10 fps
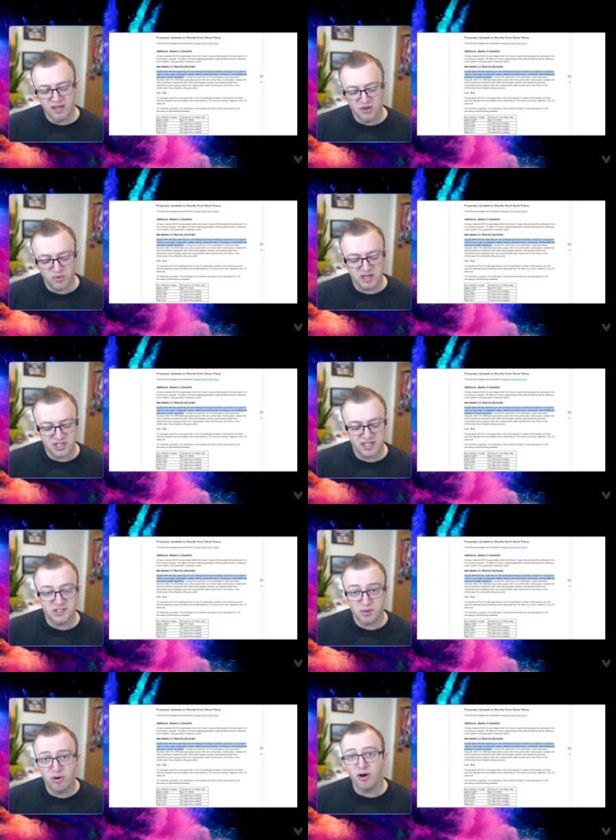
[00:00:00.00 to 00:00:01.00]
which is
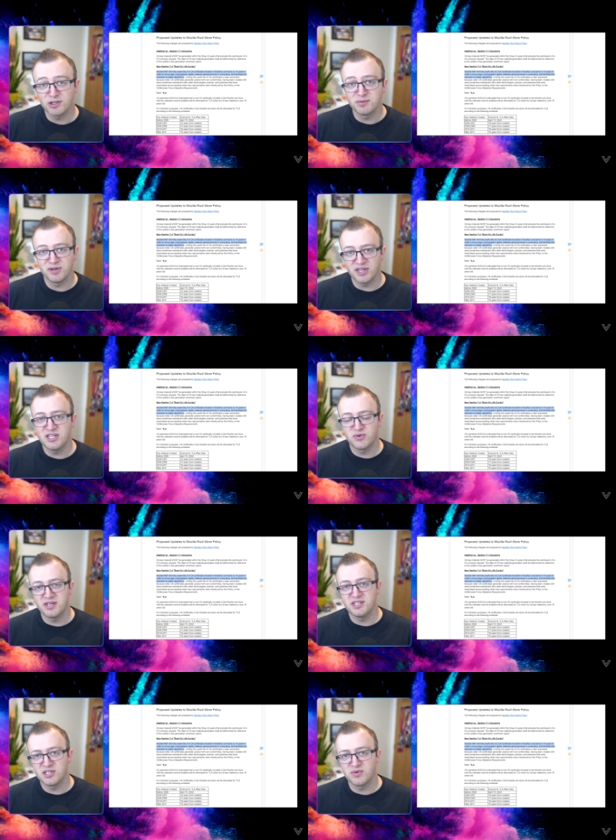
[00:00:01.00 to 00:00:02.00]
approximately
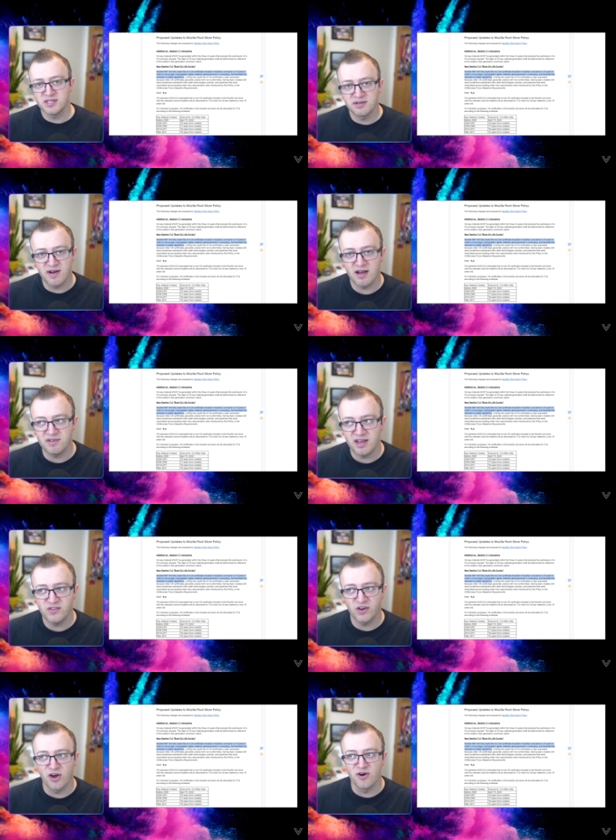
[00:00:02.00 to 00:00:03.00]
20 to 25 years
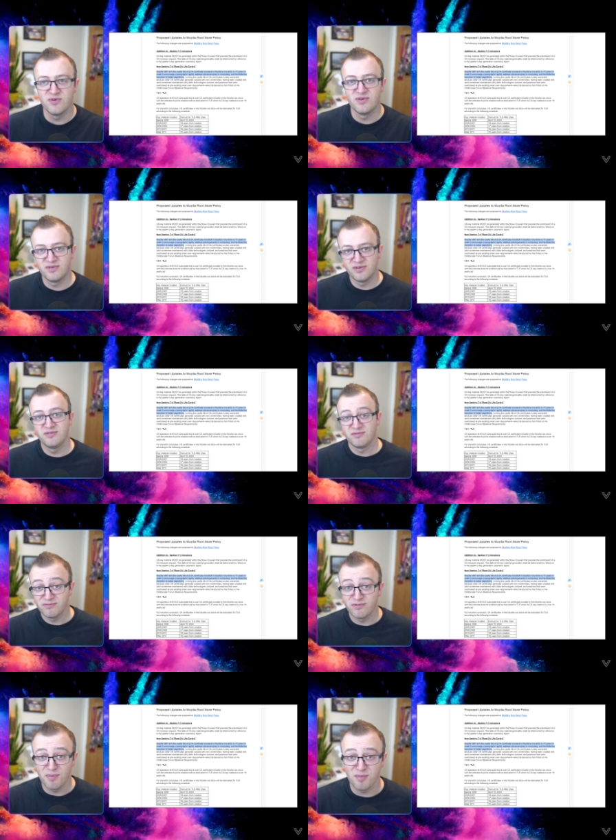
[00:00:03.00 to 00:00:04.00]
ago
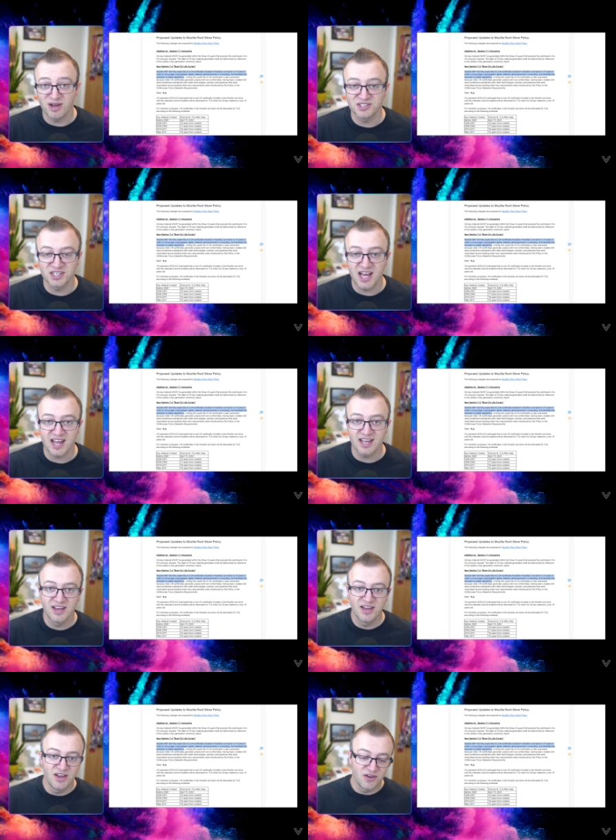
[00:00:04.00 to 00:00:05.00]
from the present day.
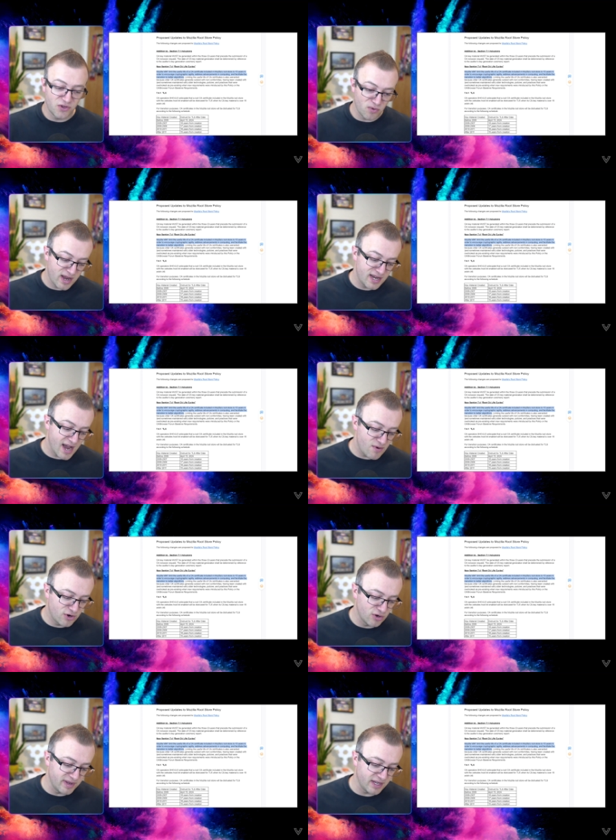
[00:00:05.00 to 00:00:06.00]
So we're now
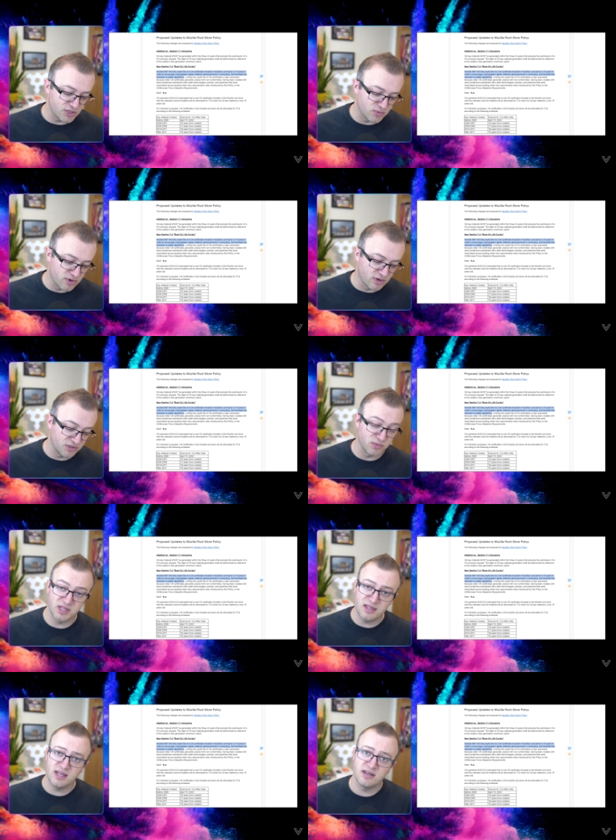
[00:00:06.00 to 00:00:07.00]
coming towards,
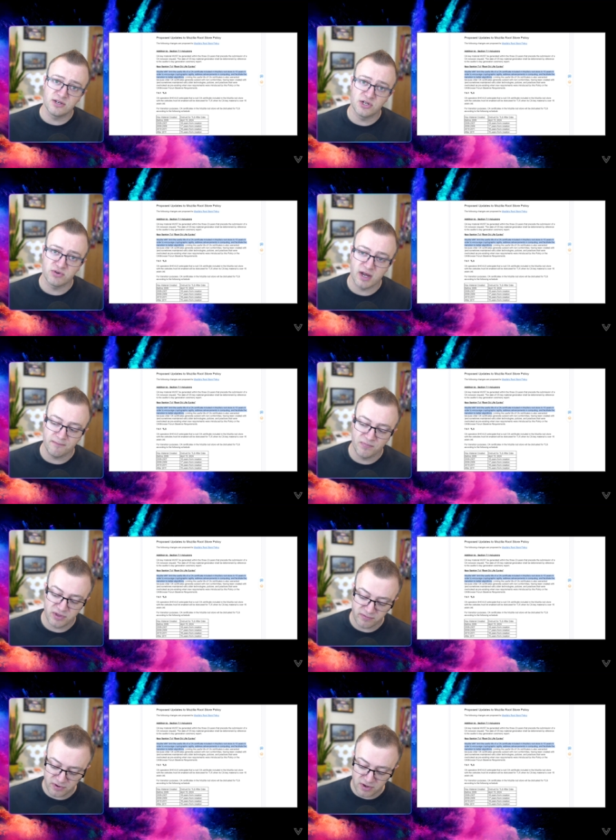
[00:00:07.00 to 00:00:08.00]
within the industry, the
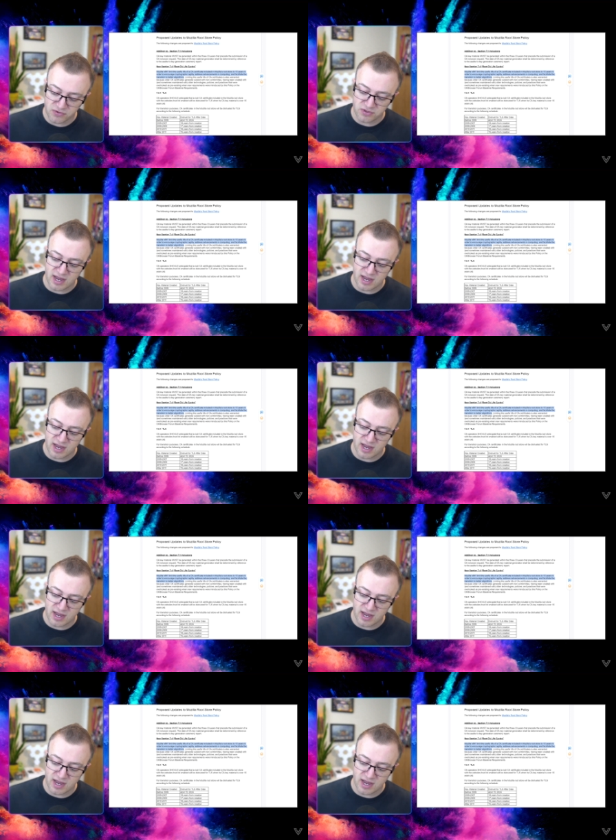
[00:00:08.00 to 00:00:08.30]
first